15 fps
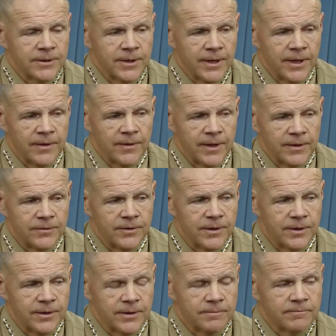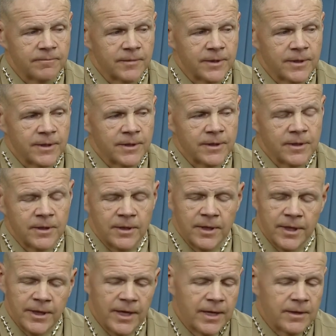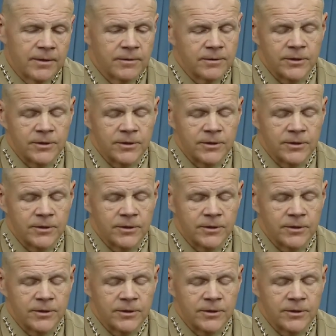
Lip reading: and that again,